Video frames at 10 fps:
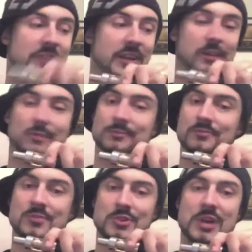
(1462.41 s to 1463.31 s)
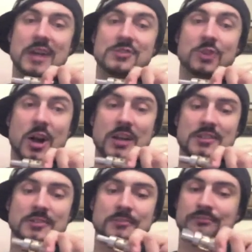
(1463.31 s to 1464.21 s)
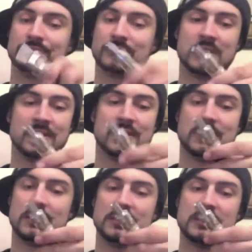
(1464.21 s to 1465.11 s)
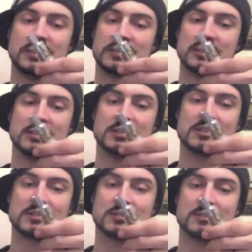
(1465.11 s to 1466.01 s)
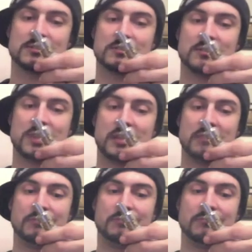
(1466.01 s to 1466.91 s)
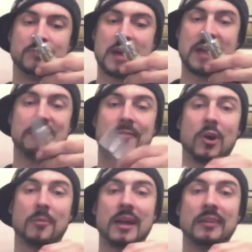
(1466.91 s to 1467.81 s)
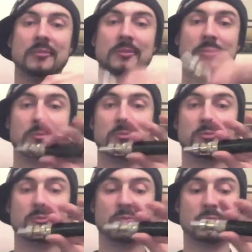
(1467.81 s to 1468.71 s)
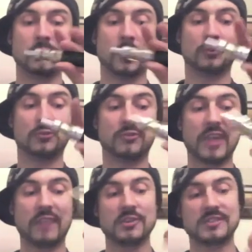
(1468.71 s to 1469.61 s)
You guys are awesome. This has been by far my most favorite setup.